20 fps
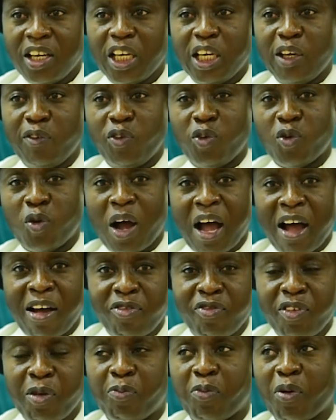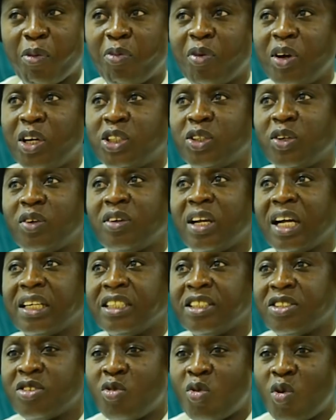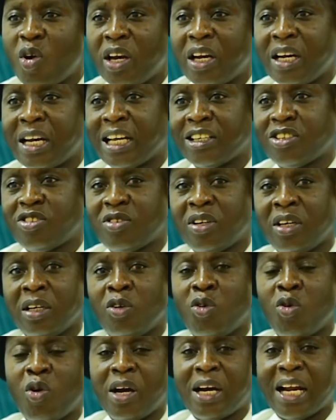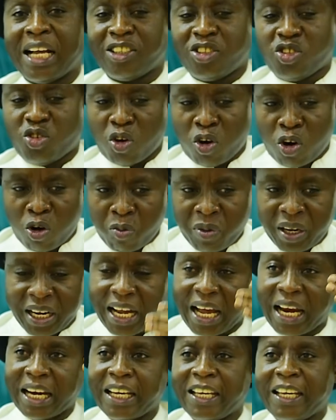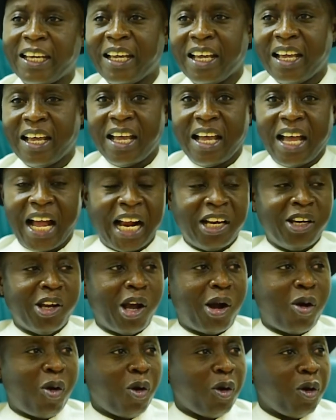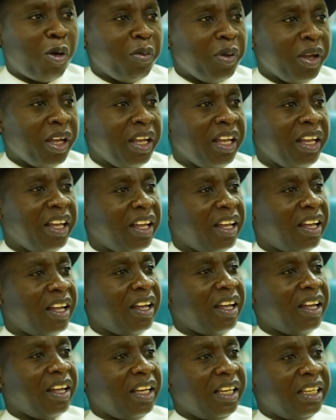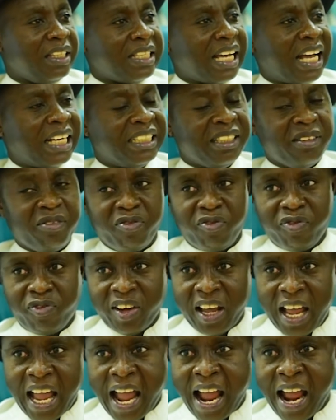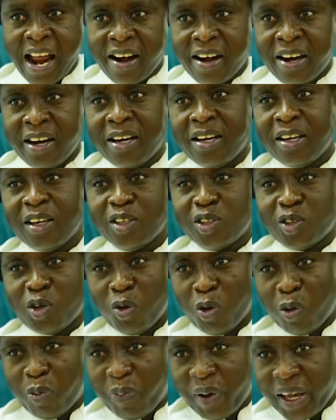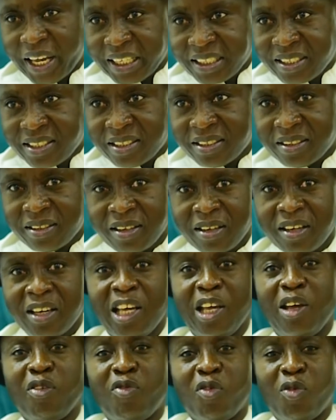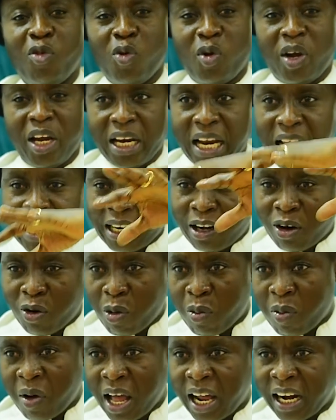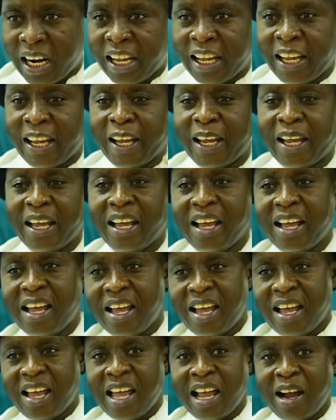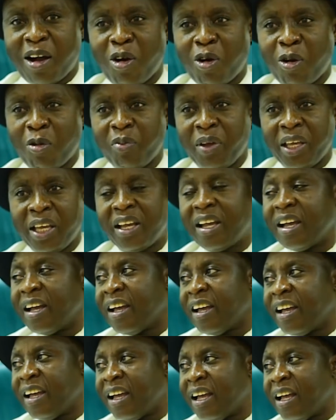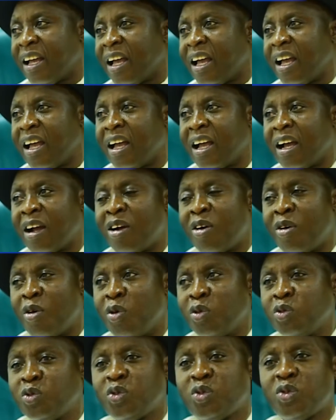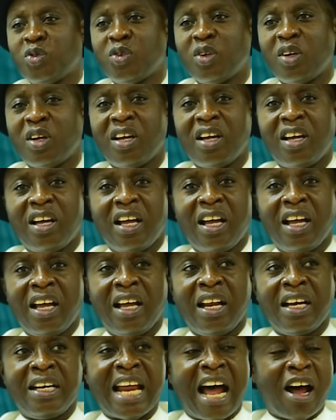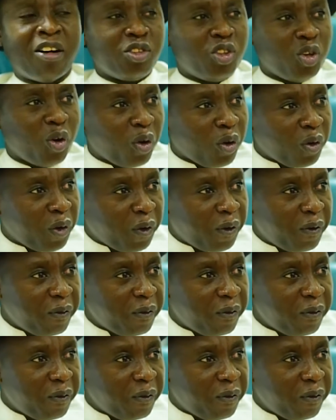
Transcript: If you have a population that is growing astronomically, and your economy is at a very slow pace, even looking at the global economic growth downturn,